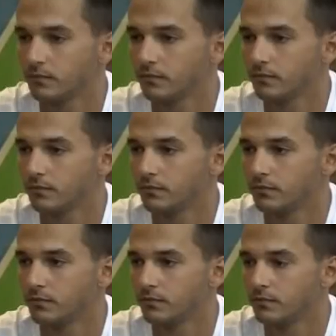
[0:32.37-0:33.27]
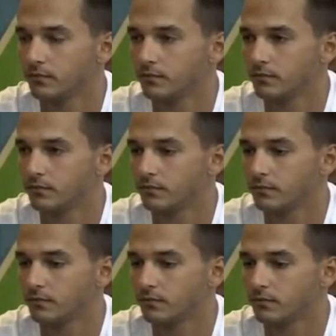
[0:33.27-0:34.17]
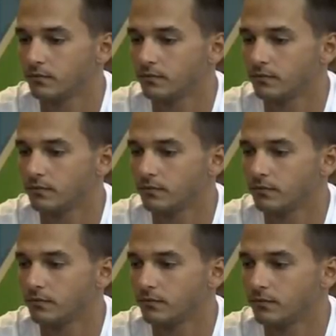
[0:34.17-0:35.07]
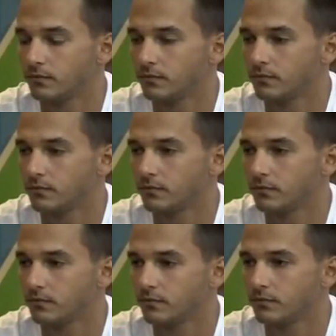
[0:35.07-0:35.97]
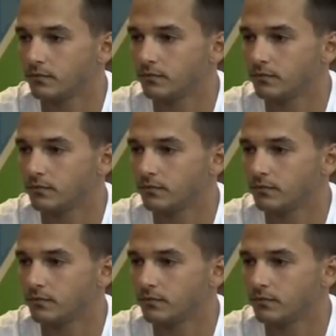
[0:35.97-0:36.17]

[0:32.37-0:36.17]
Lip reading: The person shown says nothing.